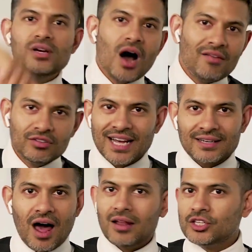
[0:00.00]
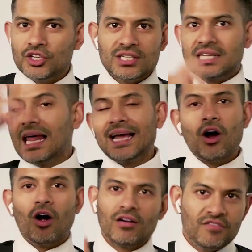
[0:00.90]
novel technologies like
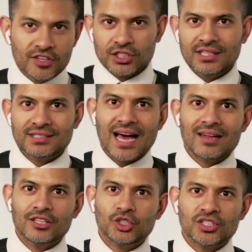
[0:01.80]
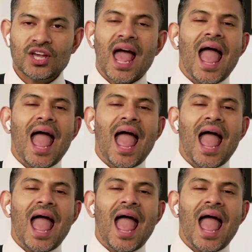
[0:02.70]
artificial intelligence.